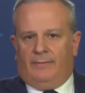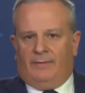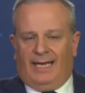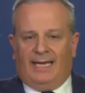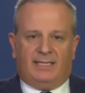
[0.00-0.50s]

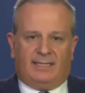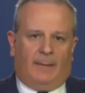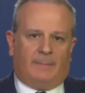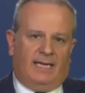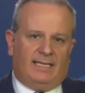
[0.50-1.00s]
The latest
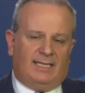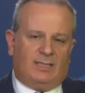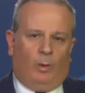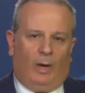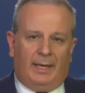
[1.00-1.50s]
update
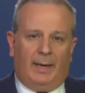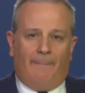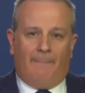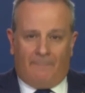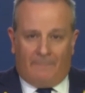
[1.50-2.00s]
is
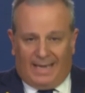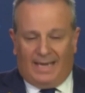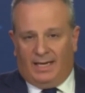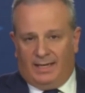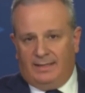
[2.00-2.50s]

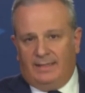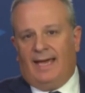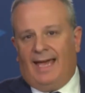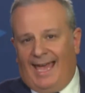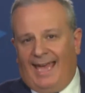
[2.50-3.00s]

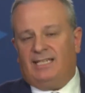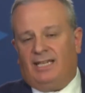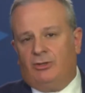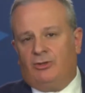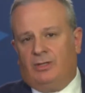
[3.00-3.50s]

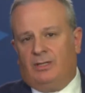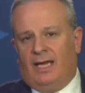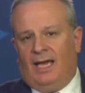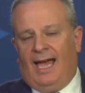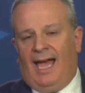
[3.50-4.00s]

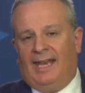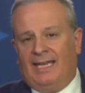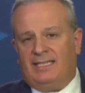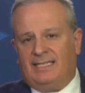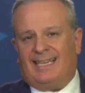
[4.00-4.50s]

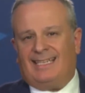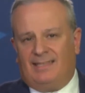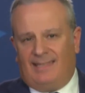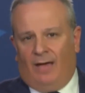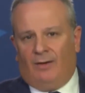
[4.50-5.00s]

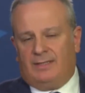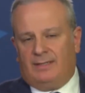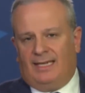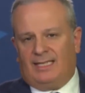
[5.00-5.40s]
1,886,000,